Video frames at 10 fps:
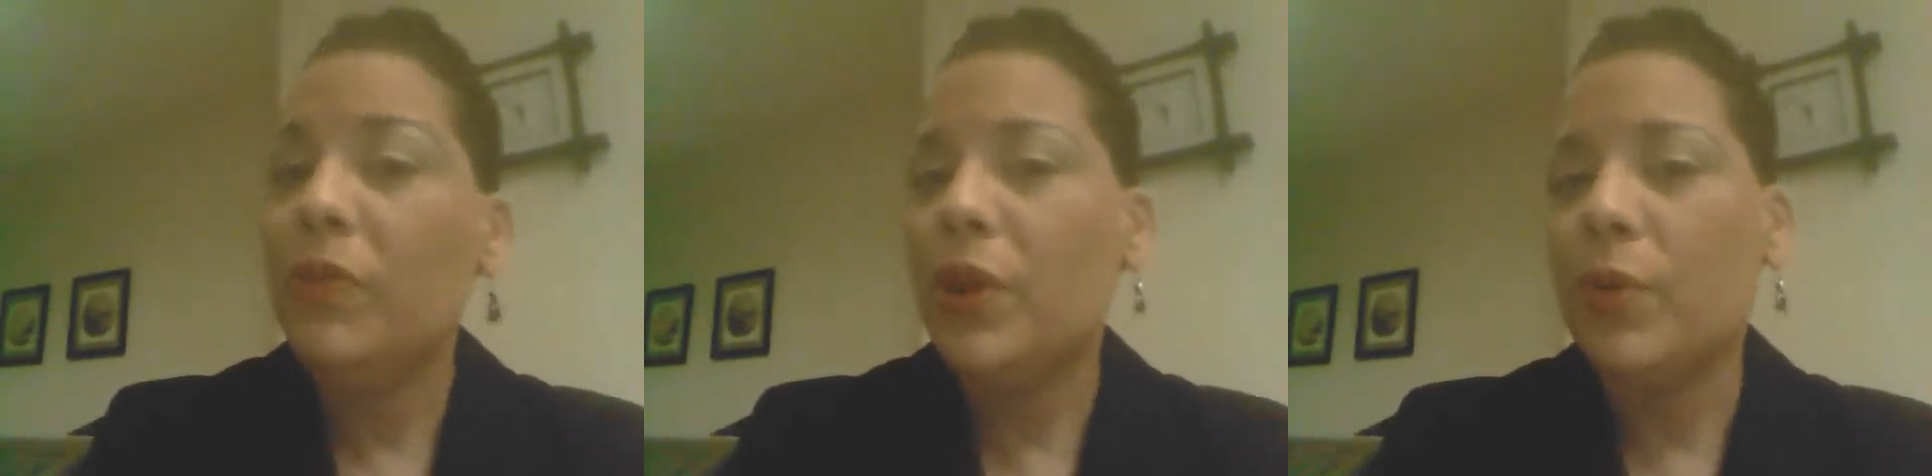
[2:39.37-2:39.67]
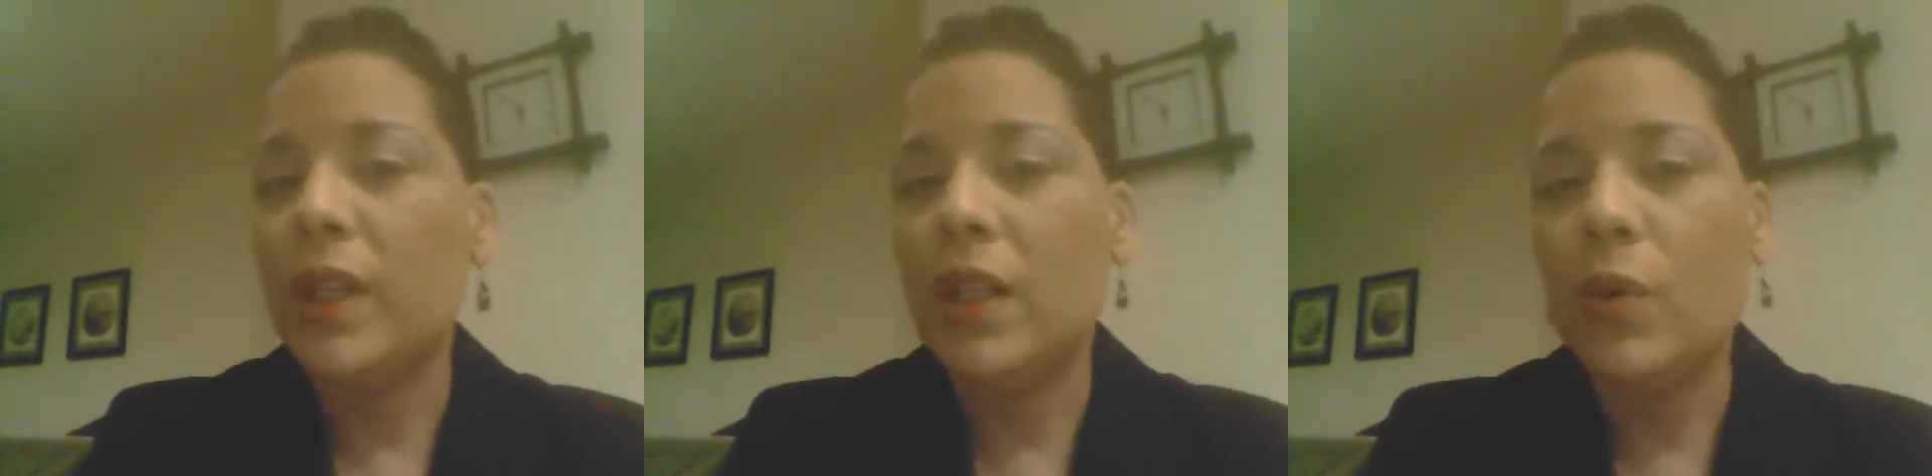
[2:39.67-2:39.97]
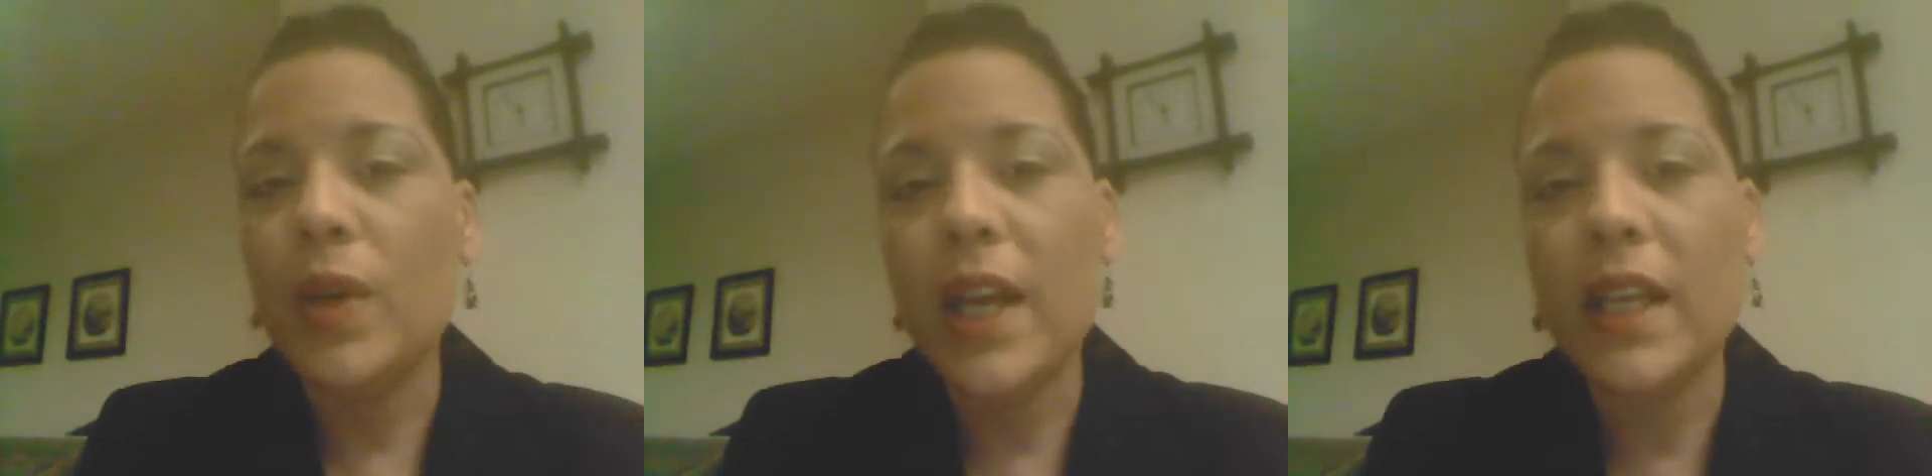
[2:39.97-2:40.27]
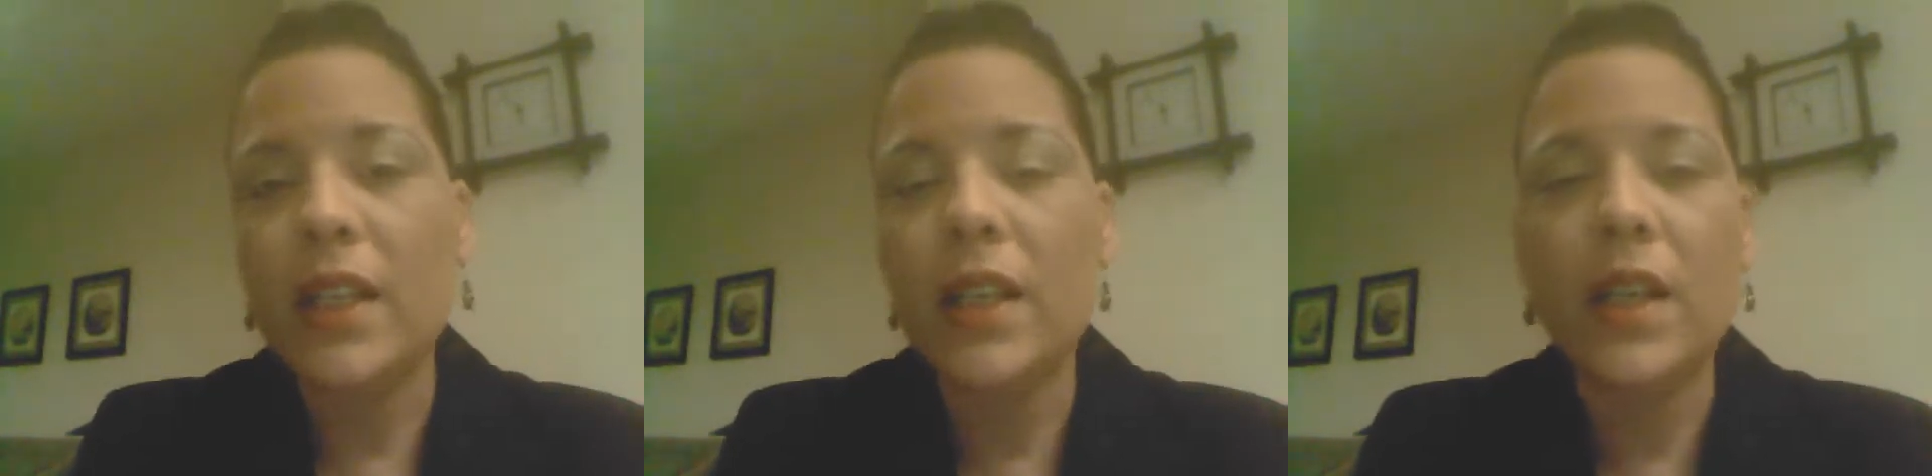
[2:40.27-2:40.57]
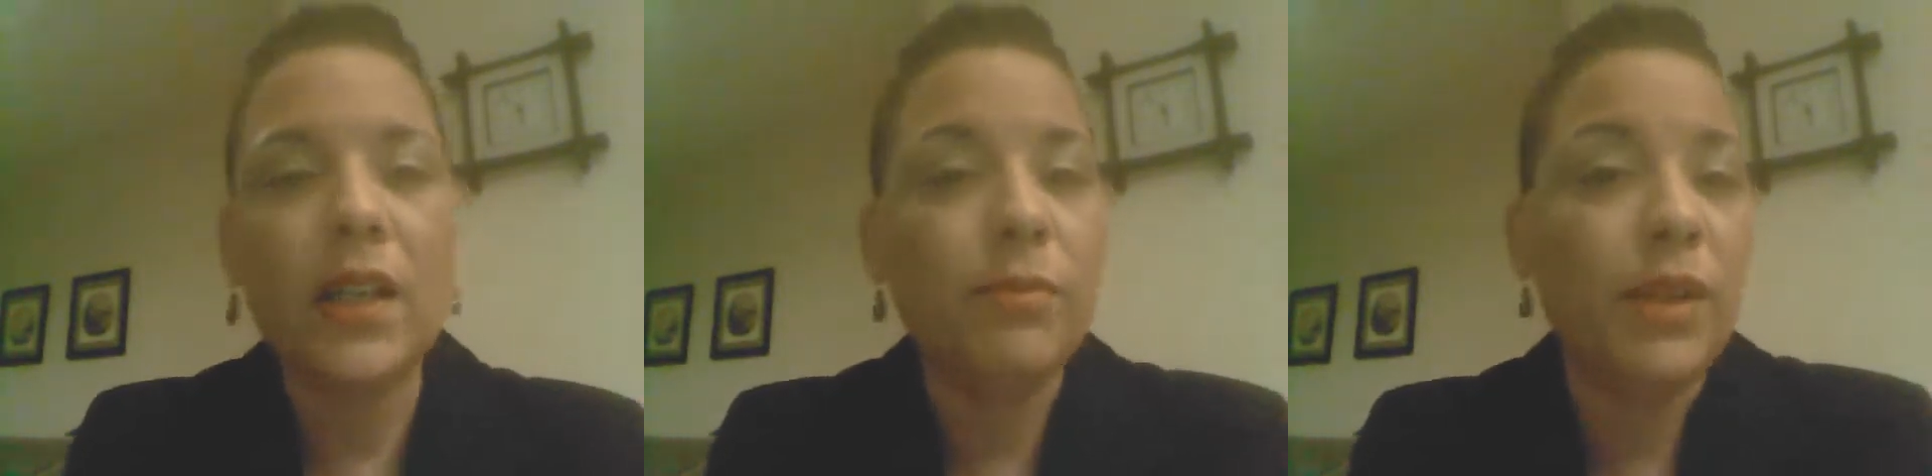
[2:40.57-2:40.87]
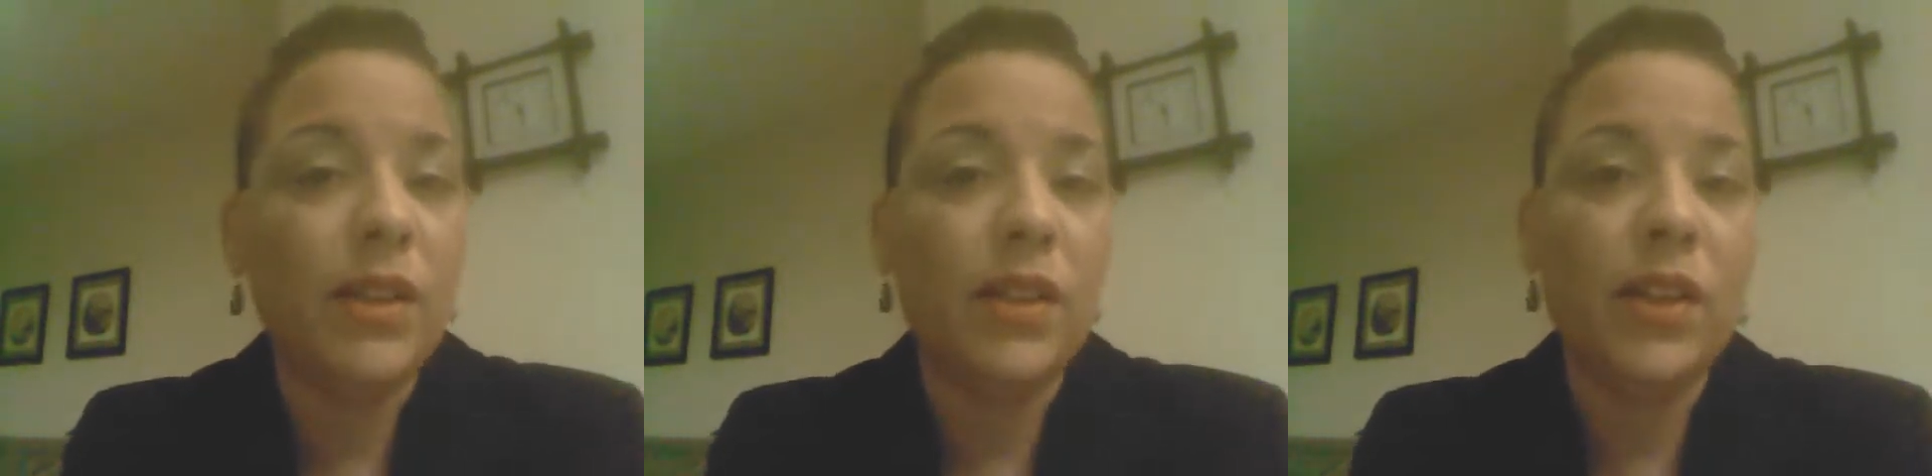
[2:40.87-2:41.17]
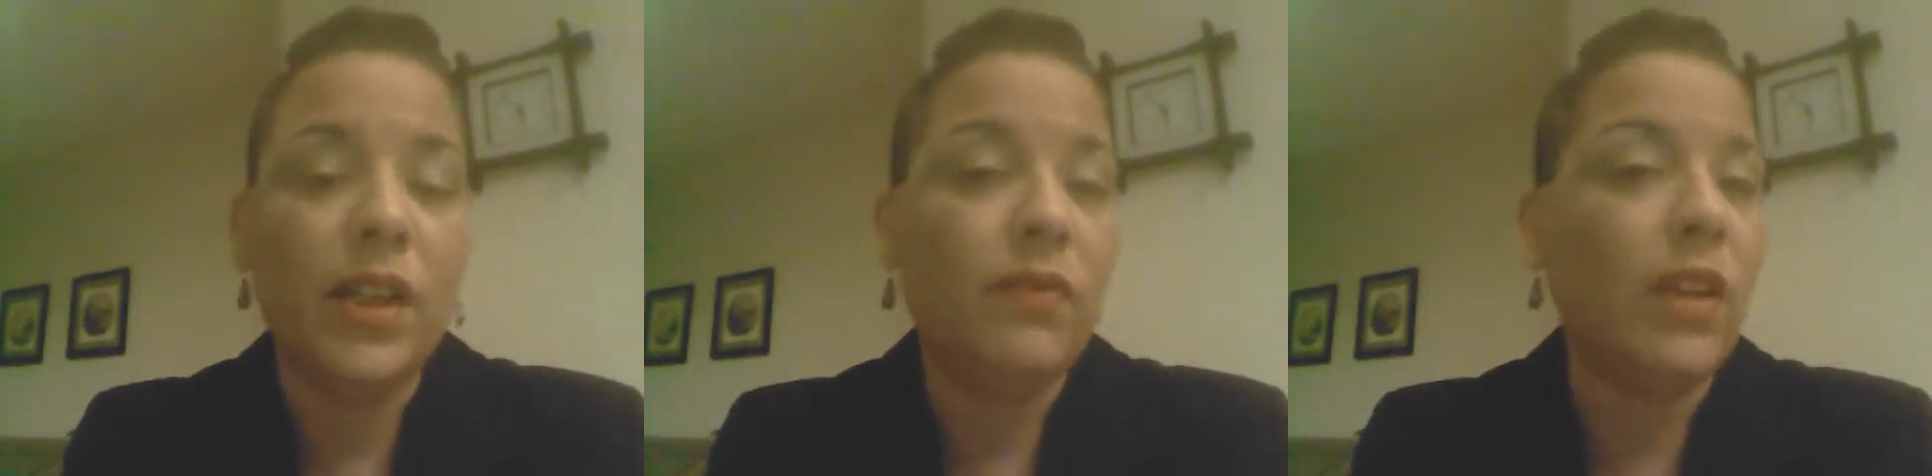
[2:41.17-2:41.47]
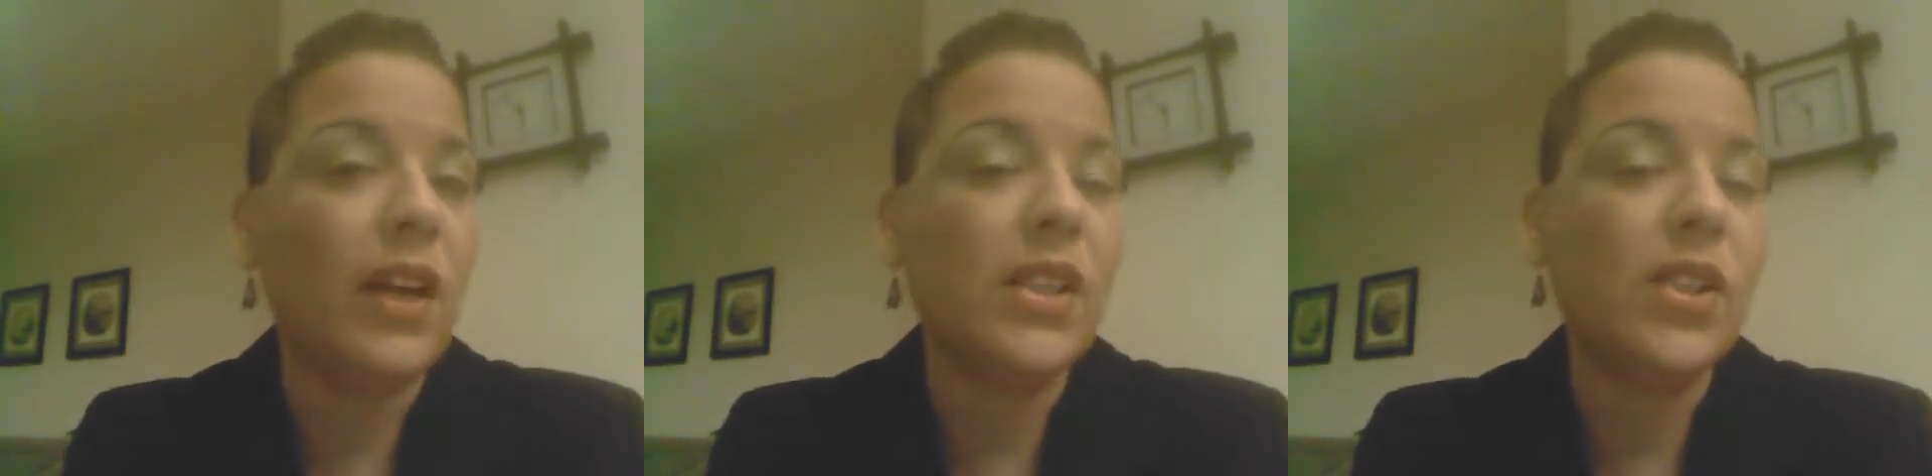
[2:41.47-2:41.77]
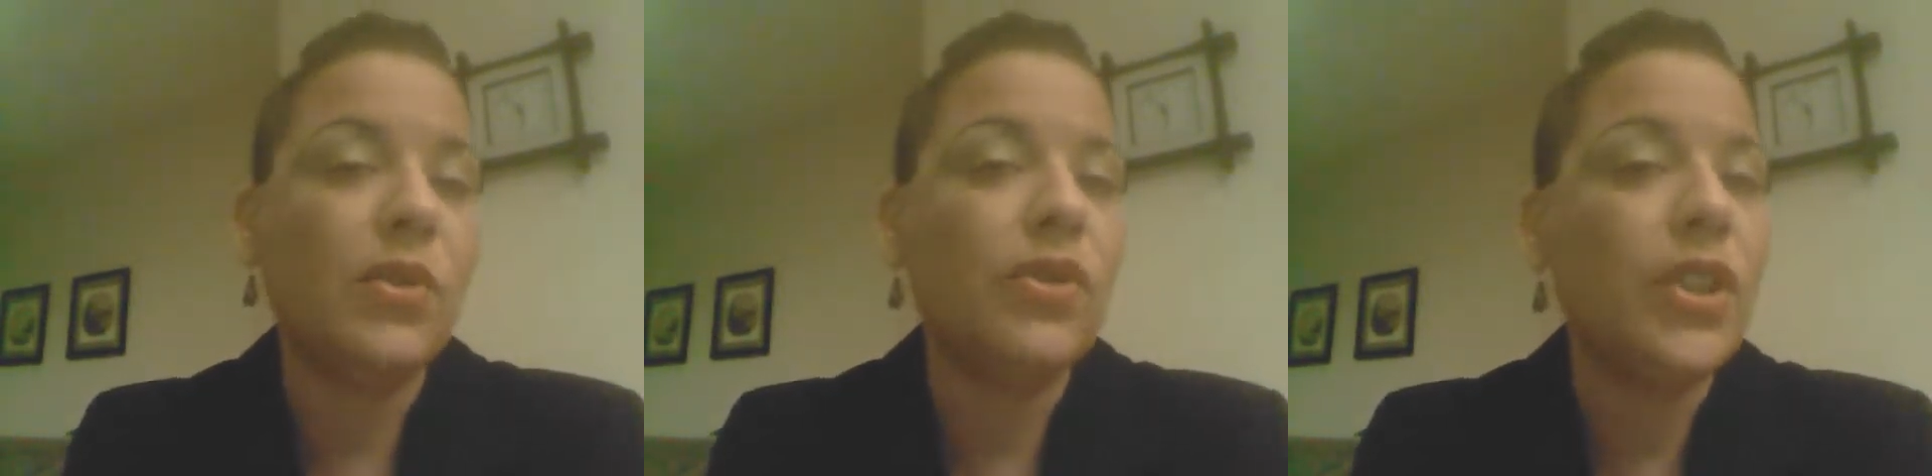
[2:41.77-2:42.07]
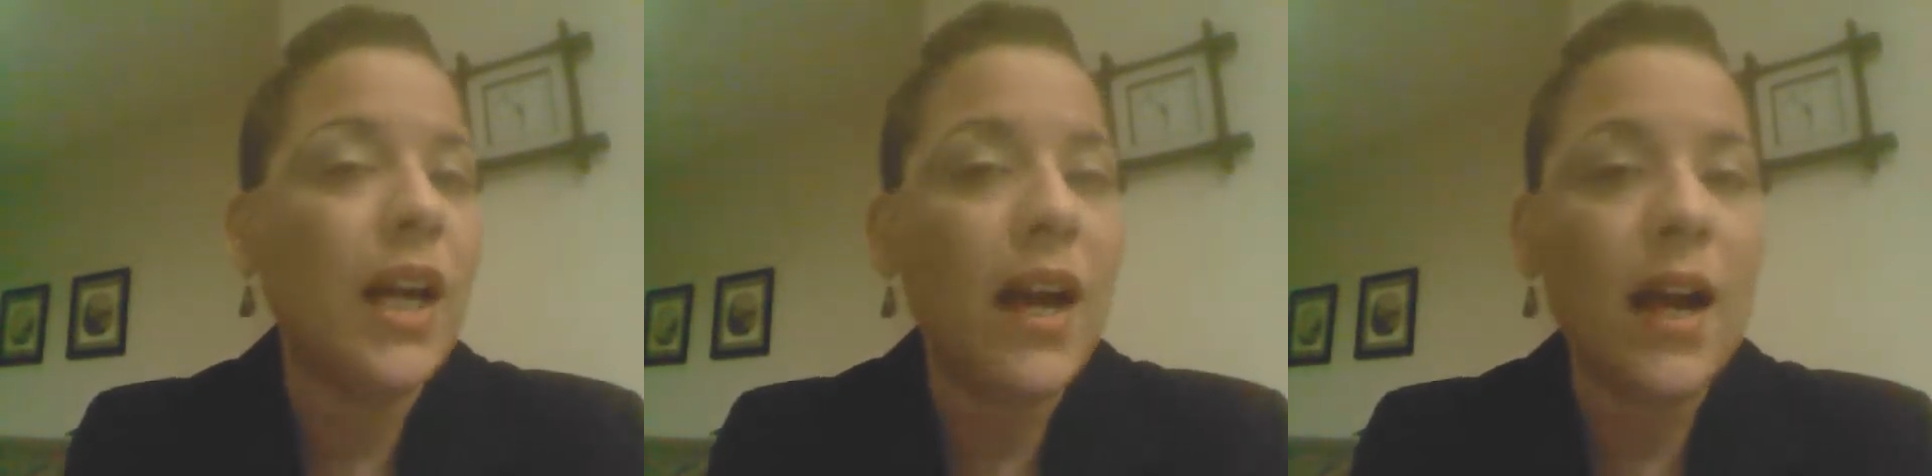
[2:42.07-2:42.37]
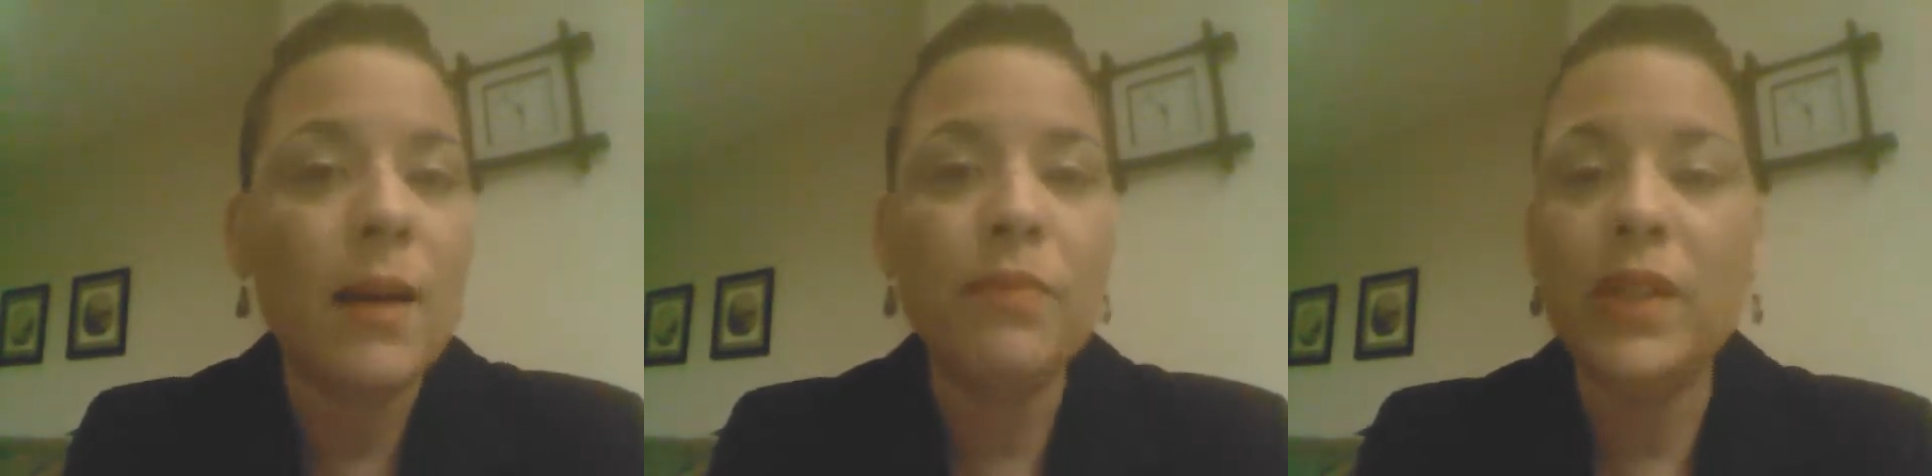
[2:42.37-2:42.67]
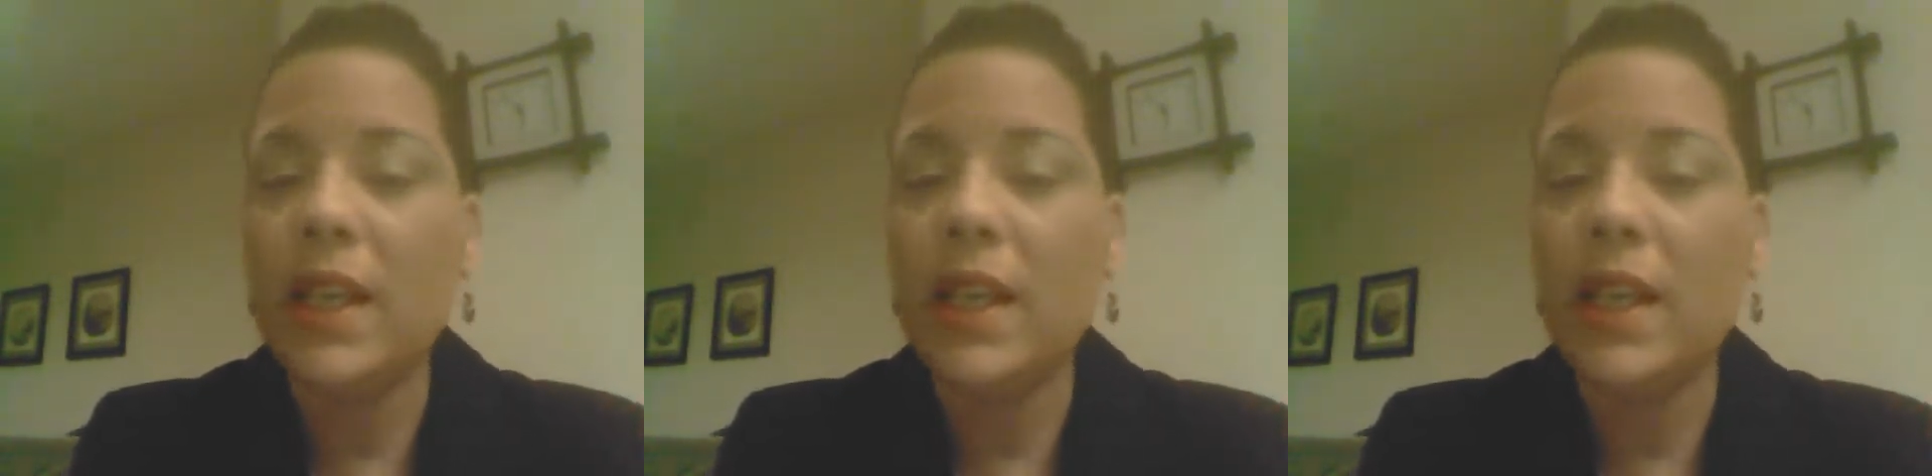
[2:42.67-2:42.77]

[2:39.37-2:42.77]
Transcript: they're relocating, it could be that they've lost their job,